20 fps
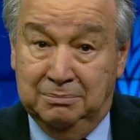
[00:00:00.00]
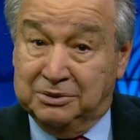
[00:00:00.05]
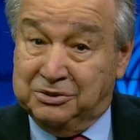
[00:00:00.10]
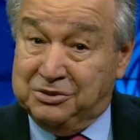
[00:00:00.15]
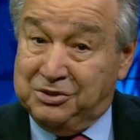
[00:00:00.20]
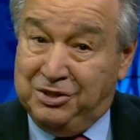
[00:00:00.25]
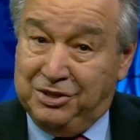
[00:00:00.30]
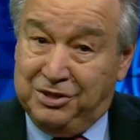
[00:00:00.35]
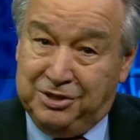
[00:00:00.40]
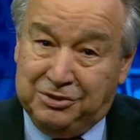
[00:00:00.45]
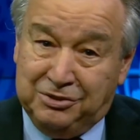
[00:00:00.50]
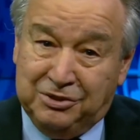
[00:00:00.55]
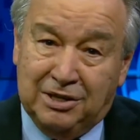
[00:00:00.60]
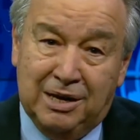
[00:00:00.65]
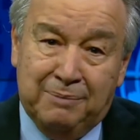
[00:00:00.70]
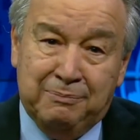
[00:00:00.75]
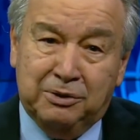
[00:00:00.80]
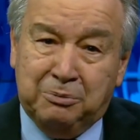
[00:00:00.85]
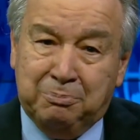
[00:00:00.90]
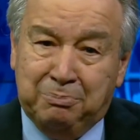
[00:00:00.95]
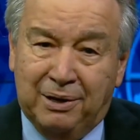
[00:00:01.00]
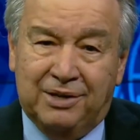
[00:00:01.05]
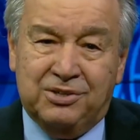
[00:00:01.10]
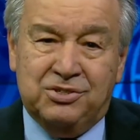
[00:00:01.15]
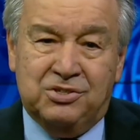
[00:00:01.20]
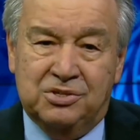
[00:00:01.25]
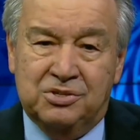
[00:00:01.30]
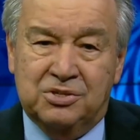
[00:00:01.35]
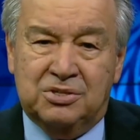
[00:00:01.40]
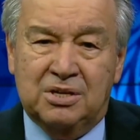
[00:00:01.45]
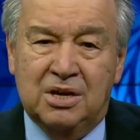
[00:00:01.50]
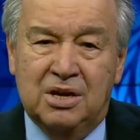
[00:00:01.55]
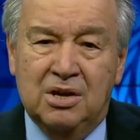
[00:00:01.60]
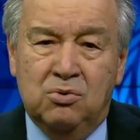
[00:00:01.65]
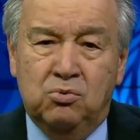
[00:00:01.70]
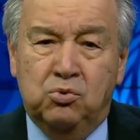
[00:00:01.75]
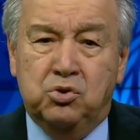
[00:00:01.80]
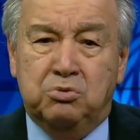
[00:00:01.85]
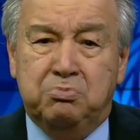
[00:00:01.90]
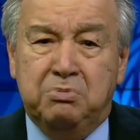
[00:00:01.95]
But current climate pledges
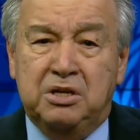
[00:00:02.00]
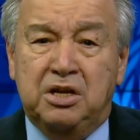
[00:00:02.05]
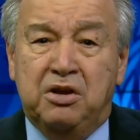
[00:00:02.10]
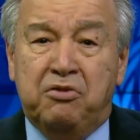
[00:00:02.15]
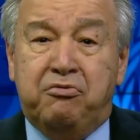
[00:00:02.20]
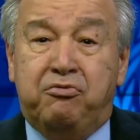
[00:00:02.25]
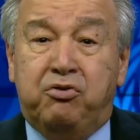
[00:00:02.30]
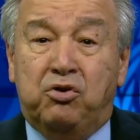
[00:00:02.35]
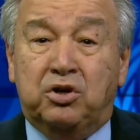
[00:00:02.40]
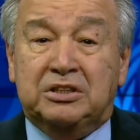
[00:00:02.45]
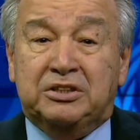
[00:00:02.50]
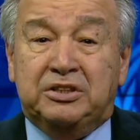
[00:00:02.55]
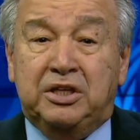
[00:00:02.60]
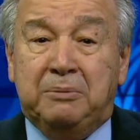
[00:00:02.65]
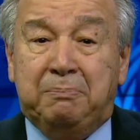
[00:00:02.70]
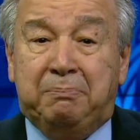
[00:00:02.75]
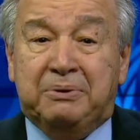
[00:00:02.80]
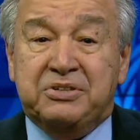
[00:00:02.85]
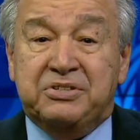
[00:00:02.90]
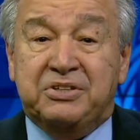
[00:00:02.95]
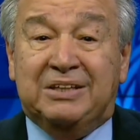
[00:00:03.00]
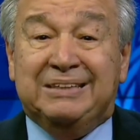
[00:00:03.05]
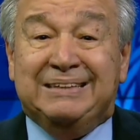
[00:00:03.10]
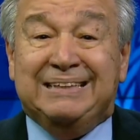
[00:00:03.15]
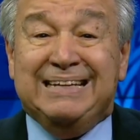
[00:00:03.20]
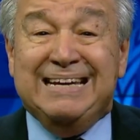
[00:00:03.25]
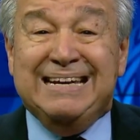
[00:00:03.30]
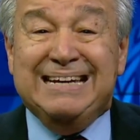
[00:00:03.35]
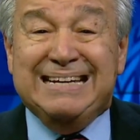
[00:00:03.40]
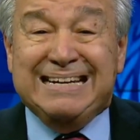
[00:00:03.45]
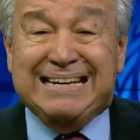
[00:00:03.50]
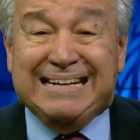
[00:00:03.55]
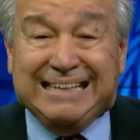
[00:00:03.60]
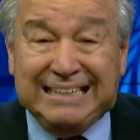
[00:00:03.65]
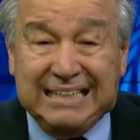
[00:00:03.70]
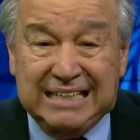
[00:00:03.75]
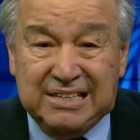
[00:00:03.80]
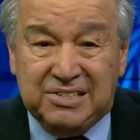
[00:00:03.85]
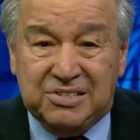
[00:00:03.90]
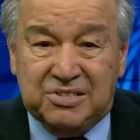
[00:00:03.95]
would mean a 14%
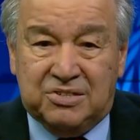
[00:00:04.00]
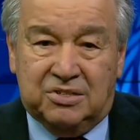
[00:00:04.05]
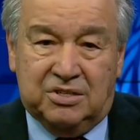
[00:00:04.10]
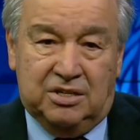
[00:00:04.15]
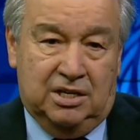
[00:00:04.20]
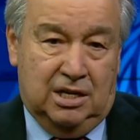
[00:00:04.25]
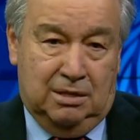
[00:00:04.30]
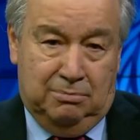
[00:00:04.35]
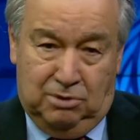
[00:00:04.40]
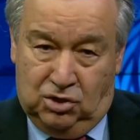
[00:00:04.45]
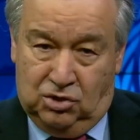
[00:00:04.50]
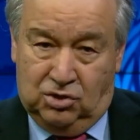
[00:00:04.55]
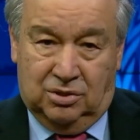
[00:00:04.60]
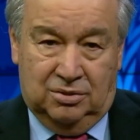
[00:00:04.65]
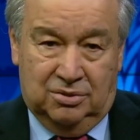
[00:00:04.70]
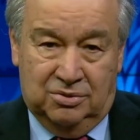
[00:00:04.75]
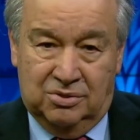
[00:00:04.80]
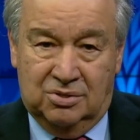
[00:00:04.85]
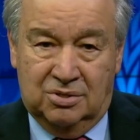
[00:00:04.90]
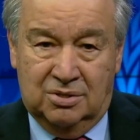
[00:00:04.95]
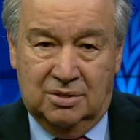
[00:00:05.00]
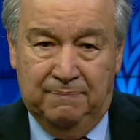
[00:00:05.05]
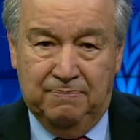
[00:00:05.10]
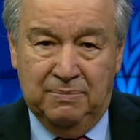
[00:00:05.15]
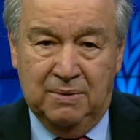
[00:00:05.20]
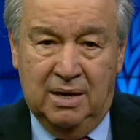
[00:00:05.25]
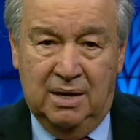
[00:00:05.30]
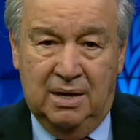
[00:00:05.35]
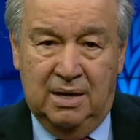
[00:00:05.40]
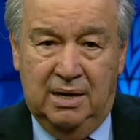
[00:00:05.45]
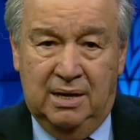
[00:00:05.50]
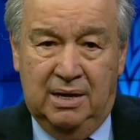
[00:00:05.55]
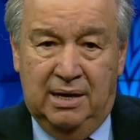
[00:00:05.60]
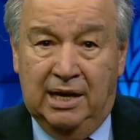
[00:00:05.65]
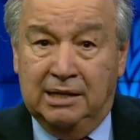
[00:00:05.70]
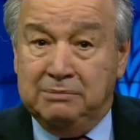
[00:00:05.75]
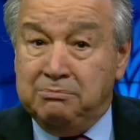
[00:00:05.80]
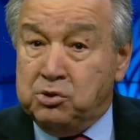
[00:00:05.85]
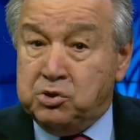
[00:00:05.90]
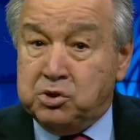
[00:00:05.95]
increase in emissions.
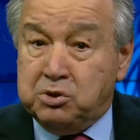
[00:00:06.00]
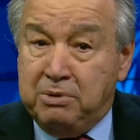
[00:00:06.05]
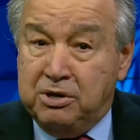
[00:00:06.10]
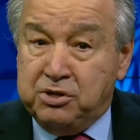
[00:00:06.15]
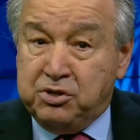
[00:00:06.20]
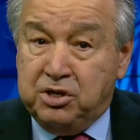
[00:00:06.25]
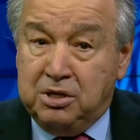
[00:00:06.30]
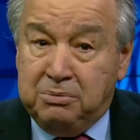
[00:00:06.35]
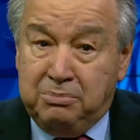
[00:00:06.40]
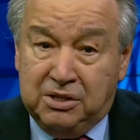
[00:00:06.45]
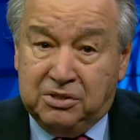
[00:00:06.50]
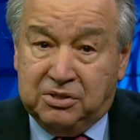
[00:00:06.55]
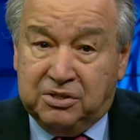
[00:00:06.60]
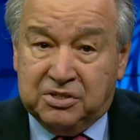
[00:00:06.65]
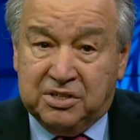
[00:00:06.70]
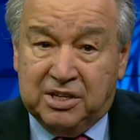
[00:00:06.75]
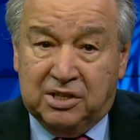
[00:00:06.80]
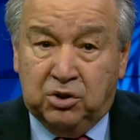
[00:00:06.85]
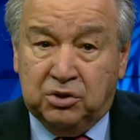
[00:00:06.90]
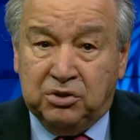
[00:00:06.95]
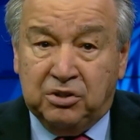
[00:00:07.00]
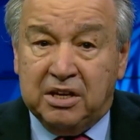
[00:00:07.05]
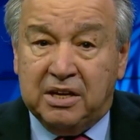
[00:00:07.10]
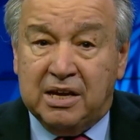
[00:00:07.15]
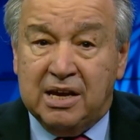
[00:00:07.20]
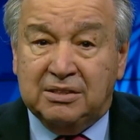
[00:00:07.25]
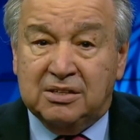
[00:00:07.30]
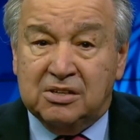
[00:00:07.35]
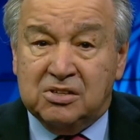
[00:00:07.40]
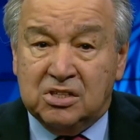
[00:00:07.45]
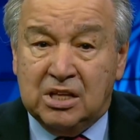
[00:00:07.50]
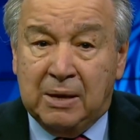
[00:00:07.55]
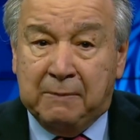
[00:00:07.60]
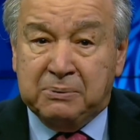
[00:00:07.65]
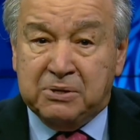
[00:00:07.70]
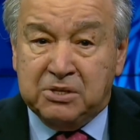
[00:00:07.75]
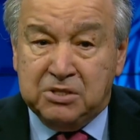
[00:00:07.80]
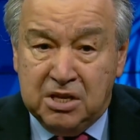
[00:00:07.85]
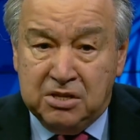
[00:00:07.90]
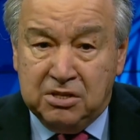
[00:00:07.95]
And most major emitters are not taking the
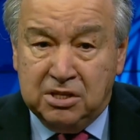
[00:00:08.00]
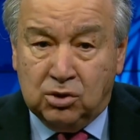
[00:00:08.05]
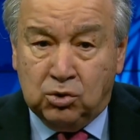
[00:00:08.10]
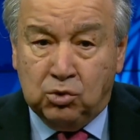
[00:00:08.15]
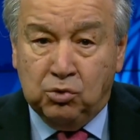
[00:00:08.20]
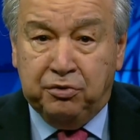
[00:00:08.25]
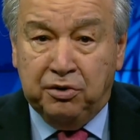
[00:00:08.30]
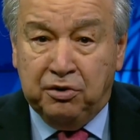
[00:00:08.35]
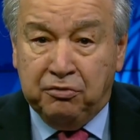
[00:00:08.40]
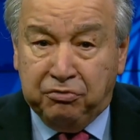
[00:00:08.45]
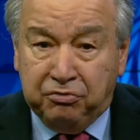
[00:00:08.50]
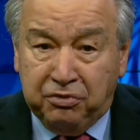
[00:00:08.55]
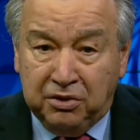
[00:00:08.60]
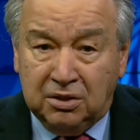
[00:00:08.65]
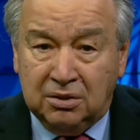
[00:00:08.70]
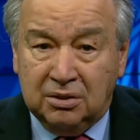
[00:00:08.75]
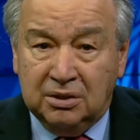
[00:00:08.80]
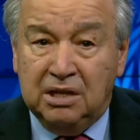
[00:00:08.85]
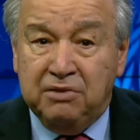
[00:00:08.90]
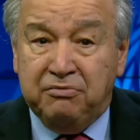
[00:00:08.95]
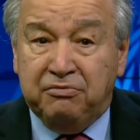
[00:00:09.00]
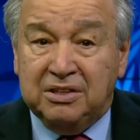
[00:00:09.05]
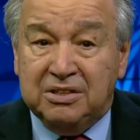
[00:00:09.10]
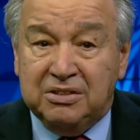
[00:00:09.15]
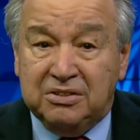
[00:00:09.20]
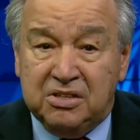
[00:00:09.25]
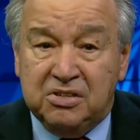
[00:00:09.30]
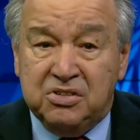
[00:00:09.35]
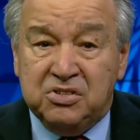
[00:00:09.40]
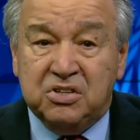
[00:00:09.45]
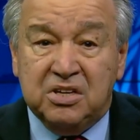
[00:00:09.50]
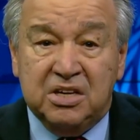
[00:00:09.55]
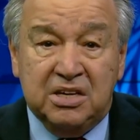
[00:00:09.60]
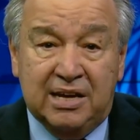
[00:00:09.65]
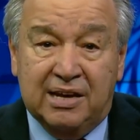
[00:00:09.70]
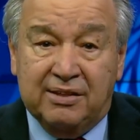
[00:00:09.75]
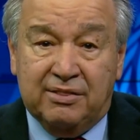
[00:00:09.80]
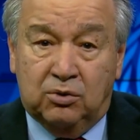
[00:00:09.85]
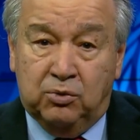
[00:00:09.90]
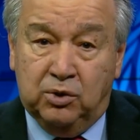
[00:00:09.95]
steps needed to fulfill even these
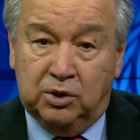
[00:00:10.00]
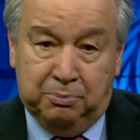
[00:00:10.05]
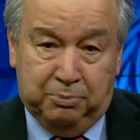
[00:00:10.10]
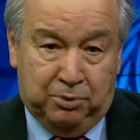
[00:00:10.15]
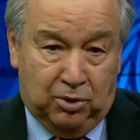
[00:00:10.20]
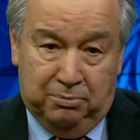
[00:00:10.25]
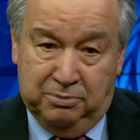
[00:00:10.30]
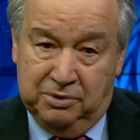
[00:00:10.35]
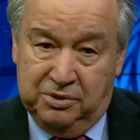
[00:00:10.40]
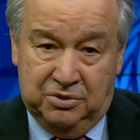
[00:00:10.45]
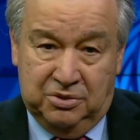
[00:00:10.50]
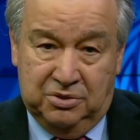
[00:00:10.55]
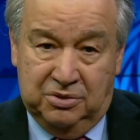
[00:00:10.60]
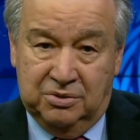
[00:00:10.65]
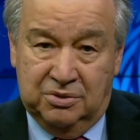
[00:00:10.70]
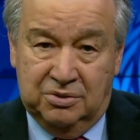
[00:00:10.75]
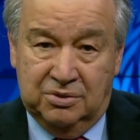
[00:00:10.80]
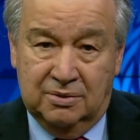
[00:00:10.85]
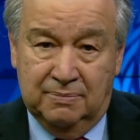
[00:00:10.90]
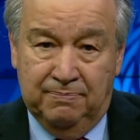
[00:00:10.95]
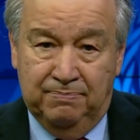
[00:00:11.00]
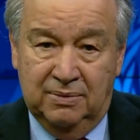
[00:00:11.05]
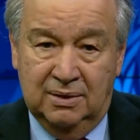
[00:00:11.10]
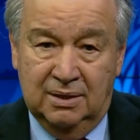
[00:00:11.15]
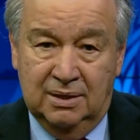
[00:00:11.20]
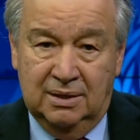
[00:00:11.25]
inadequate promises.